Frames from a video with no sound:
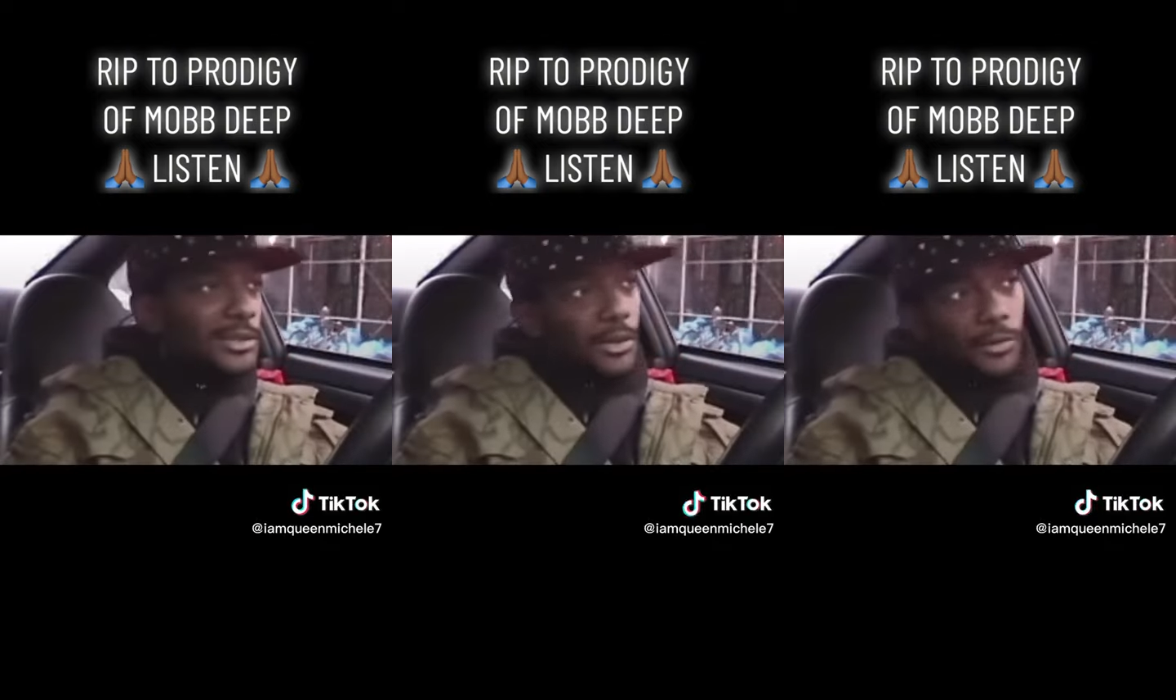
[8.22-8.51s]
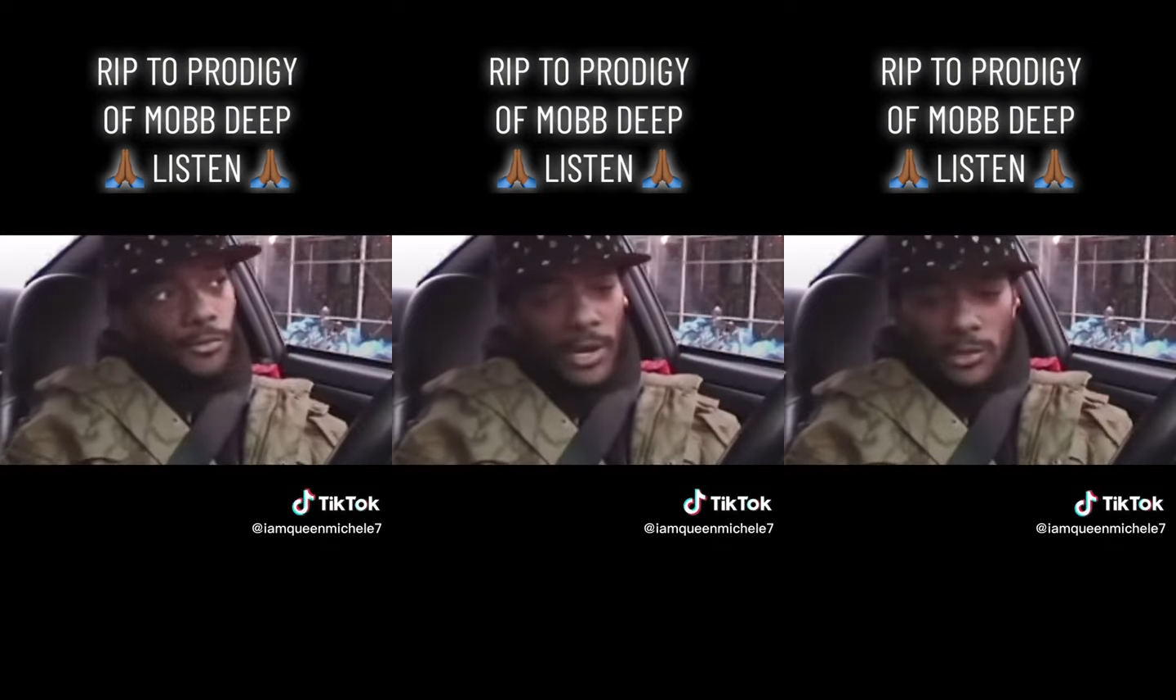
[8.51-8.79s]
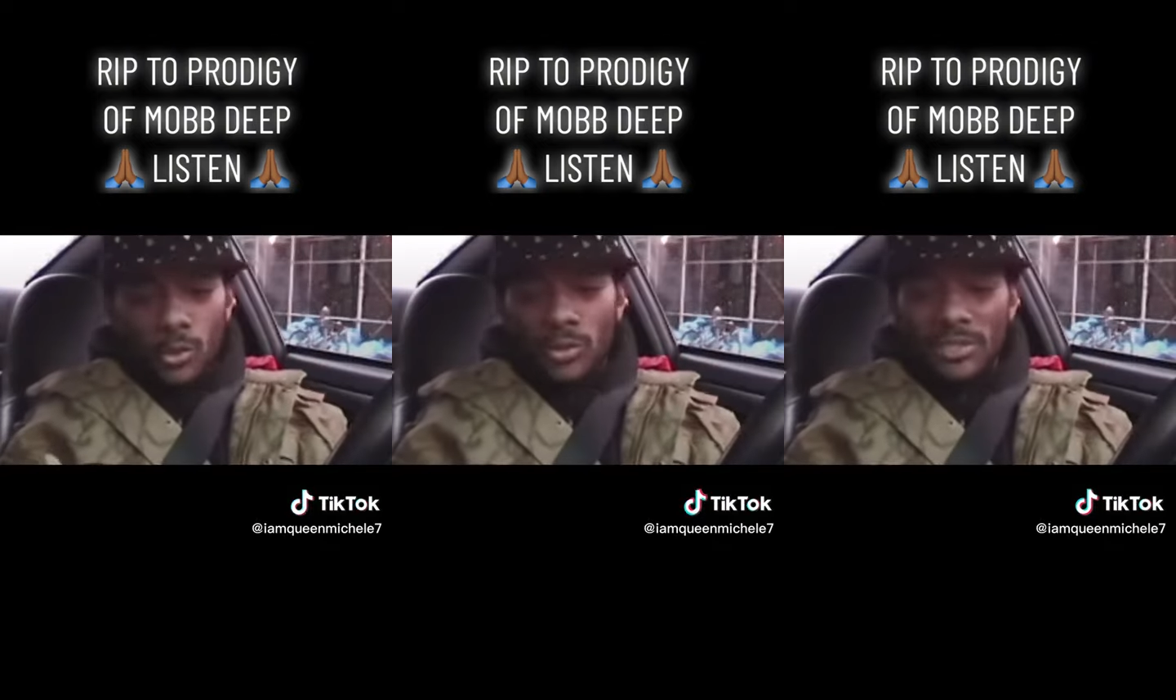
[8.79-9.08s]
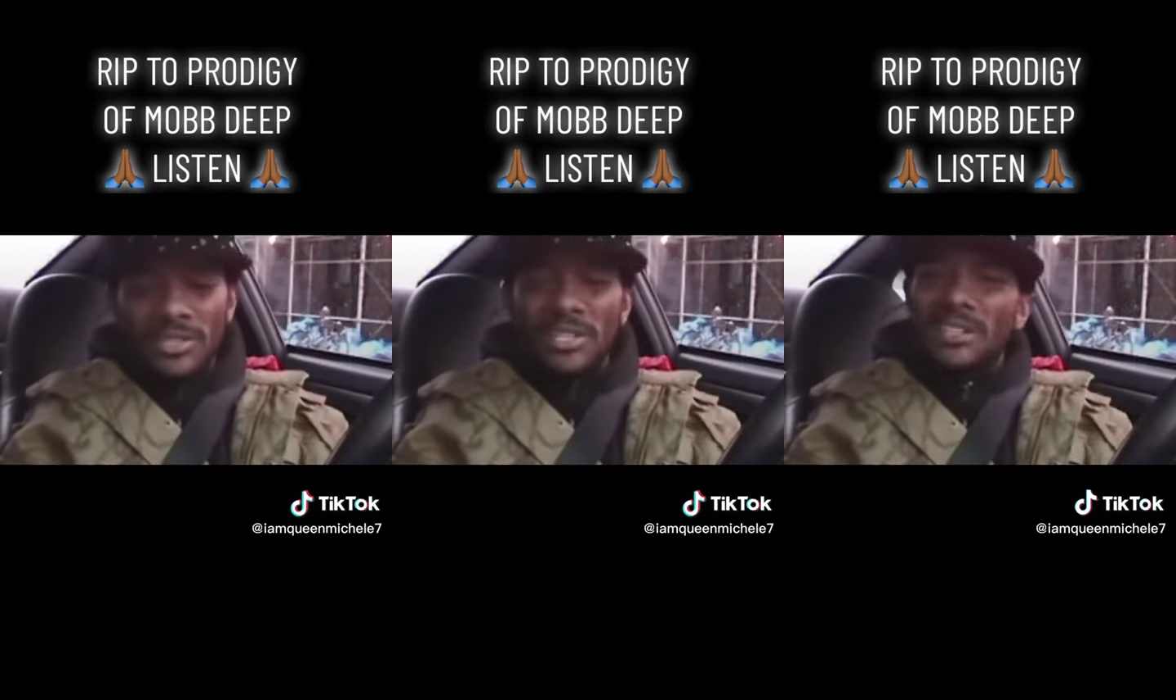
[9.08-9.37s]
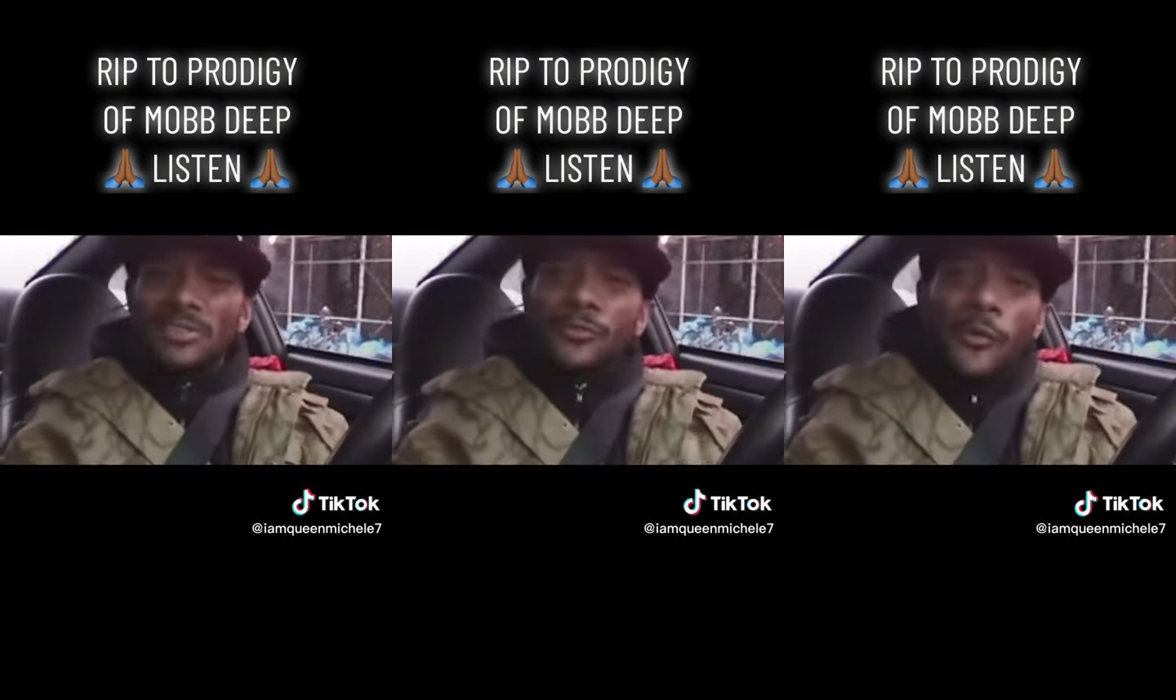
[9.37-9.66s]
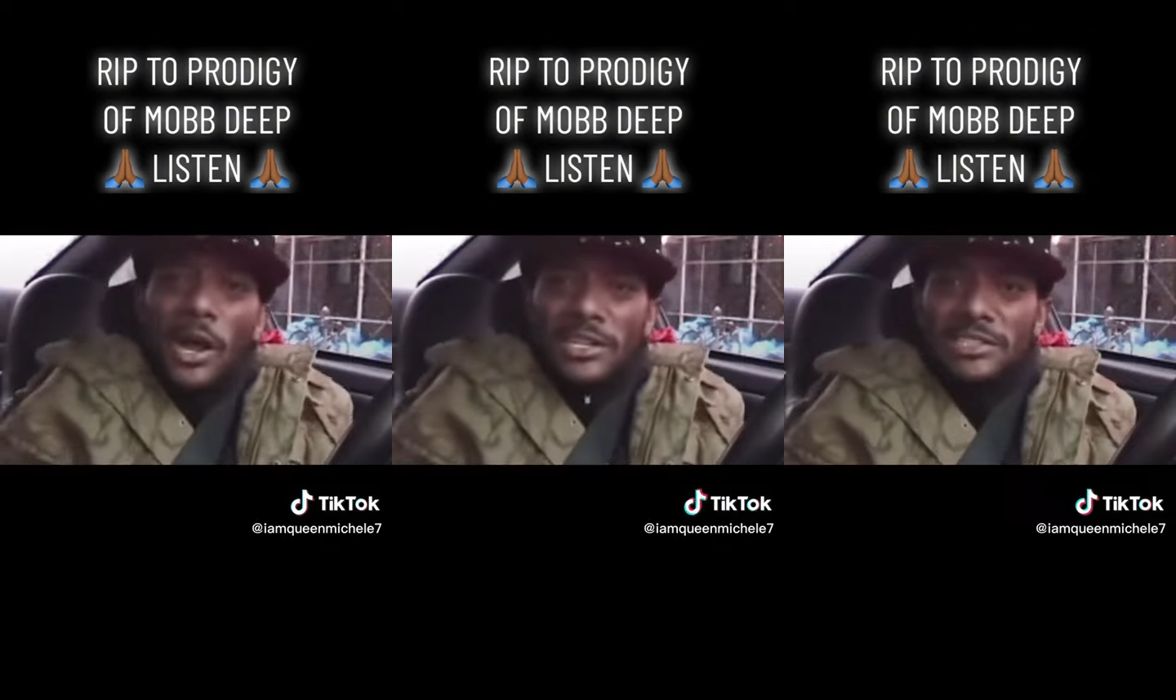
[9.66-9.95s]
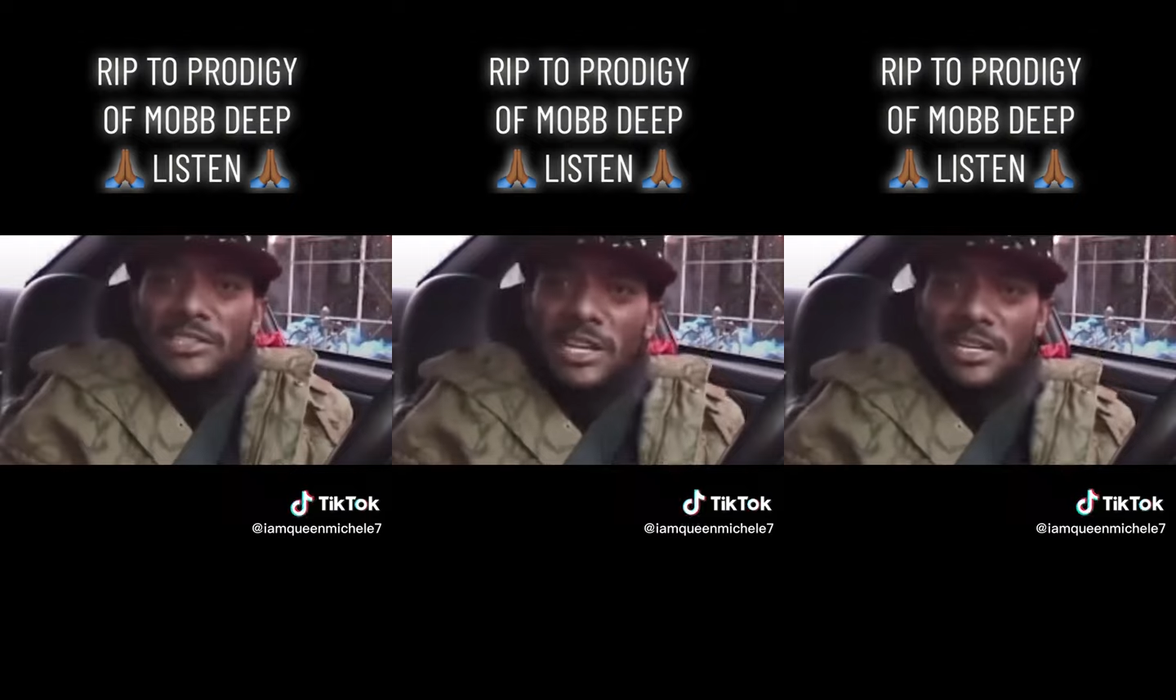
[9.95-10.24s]
Frank Lucas. He's a fucking
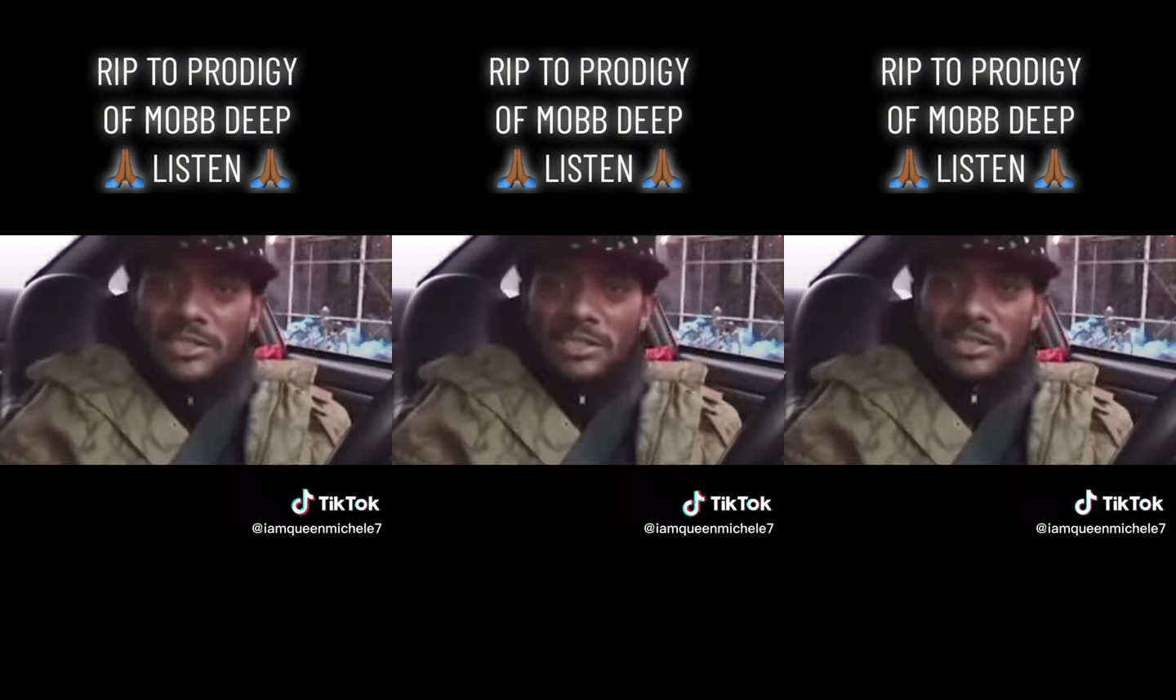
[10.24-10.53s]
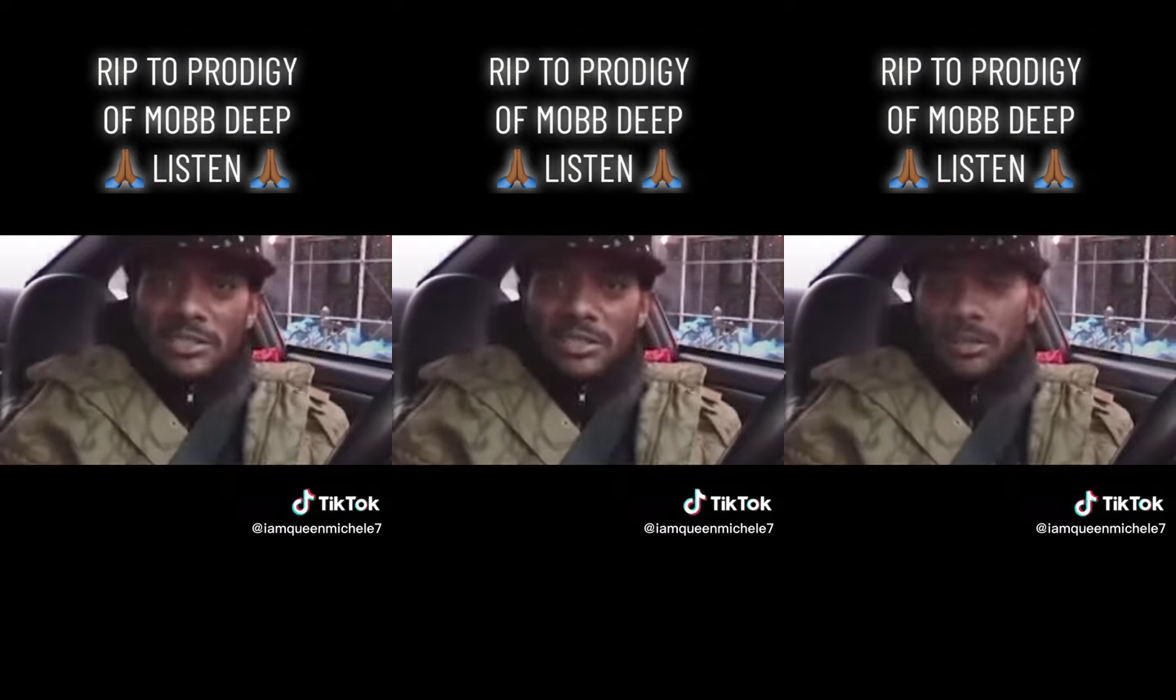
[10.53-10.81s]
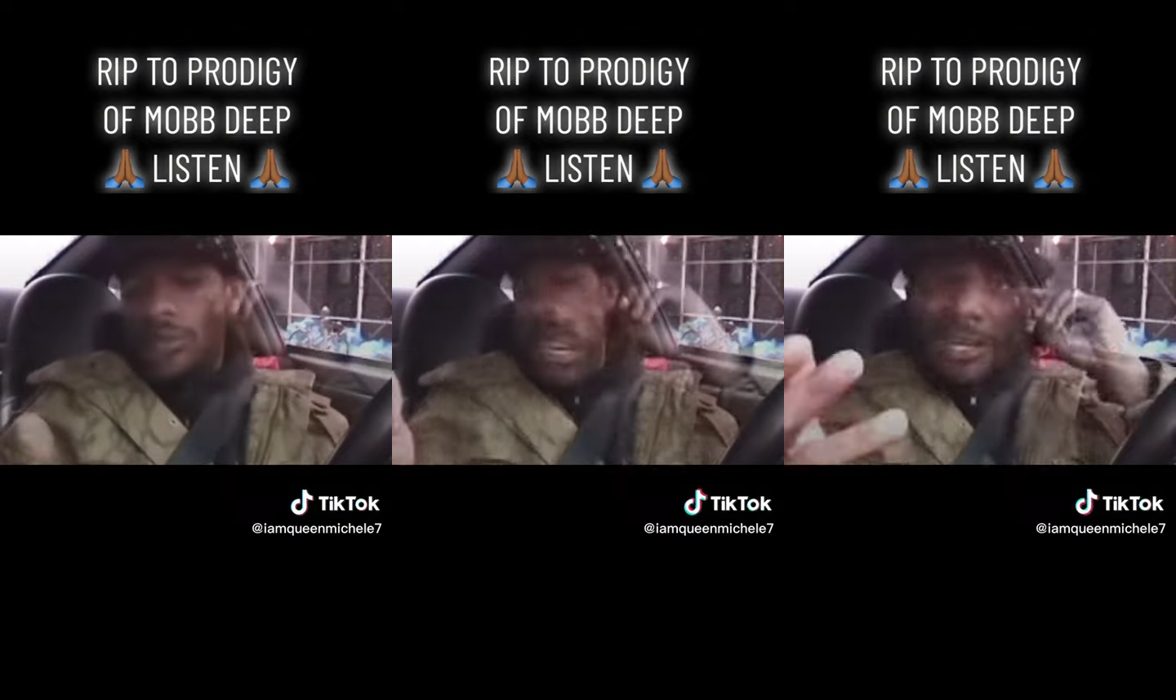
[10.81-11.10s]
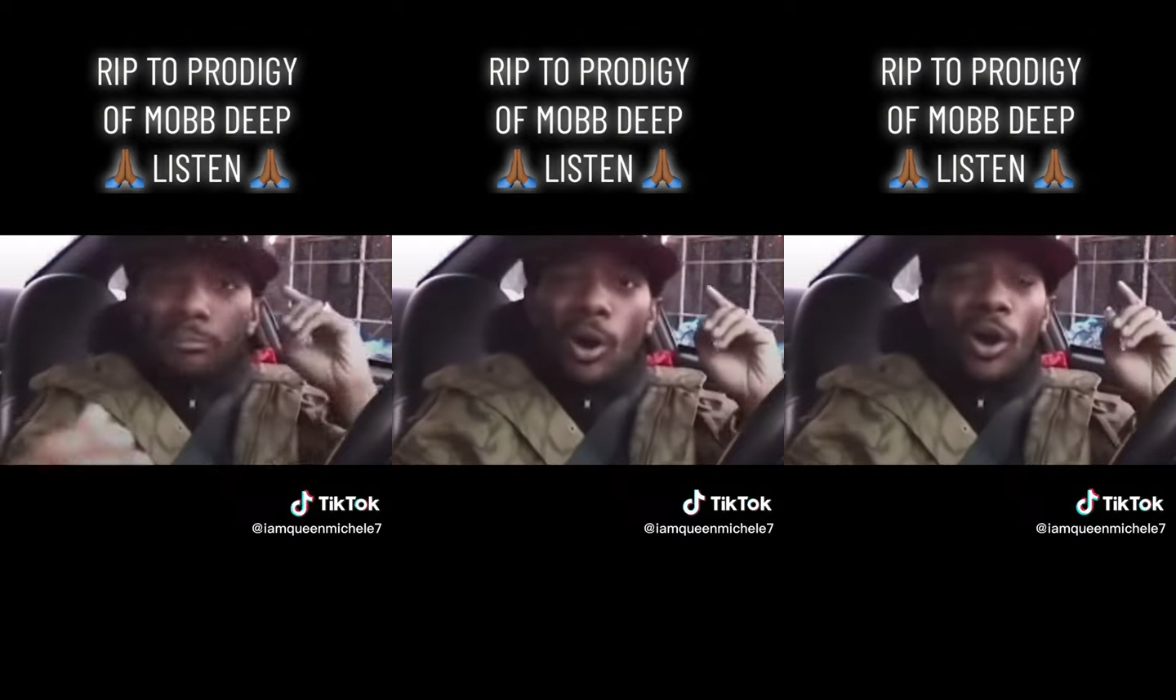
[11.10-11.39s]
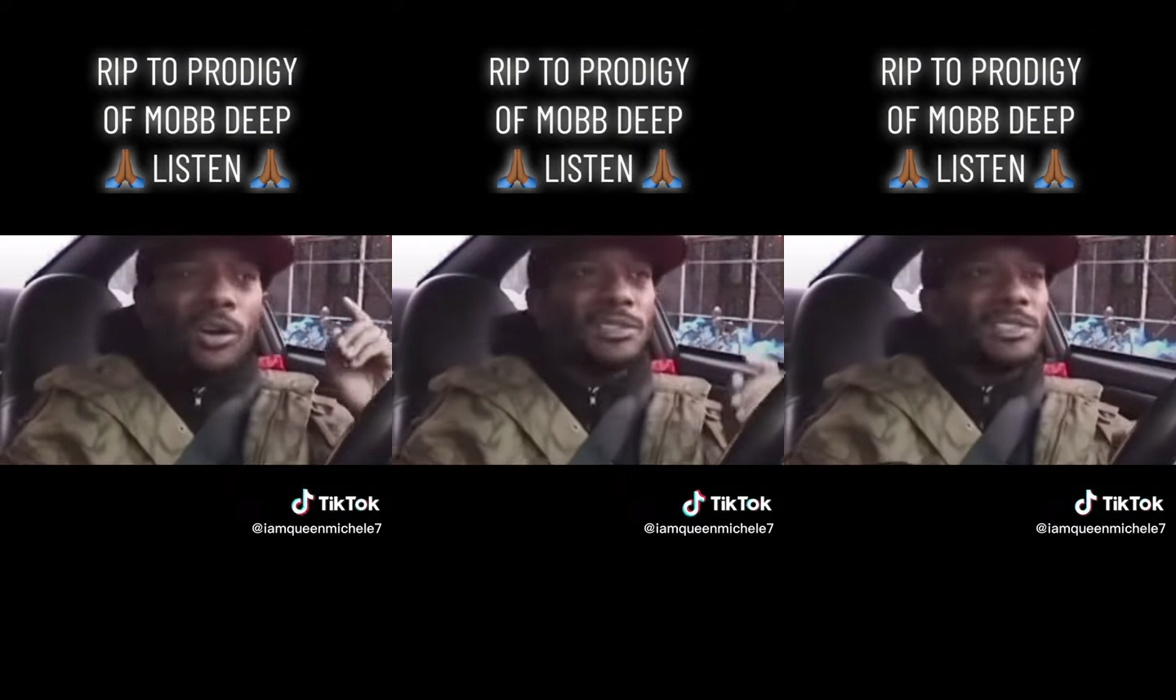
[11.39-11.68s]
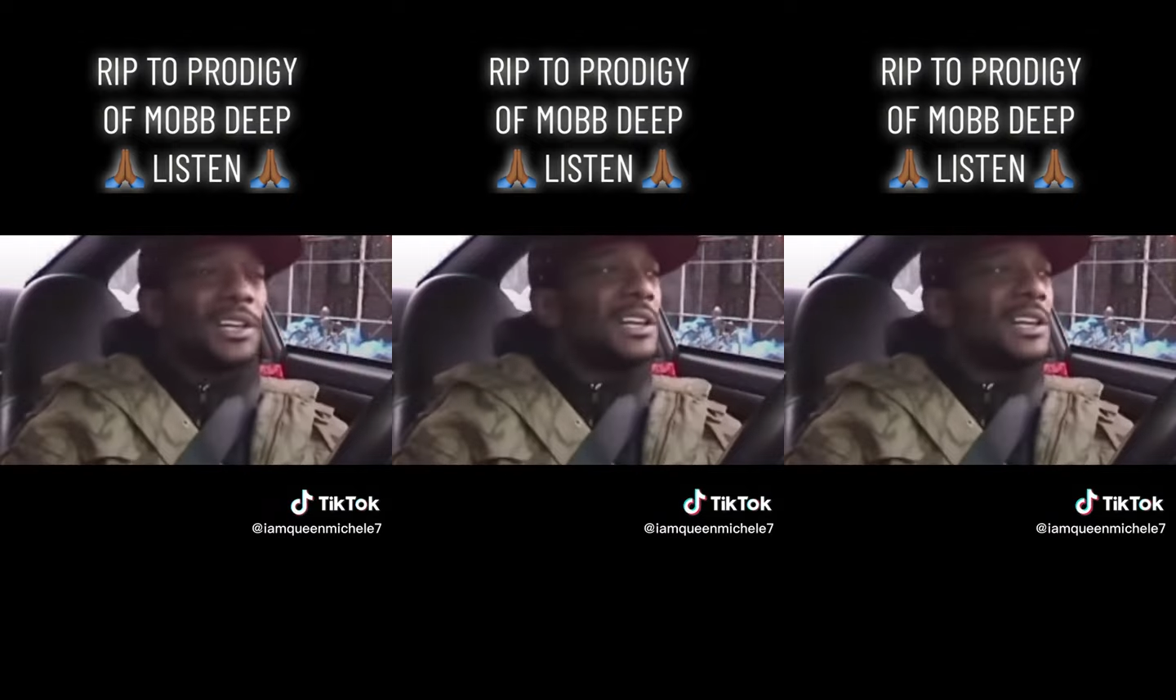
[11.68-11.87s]
snitch. Uh, Nicky Barnes.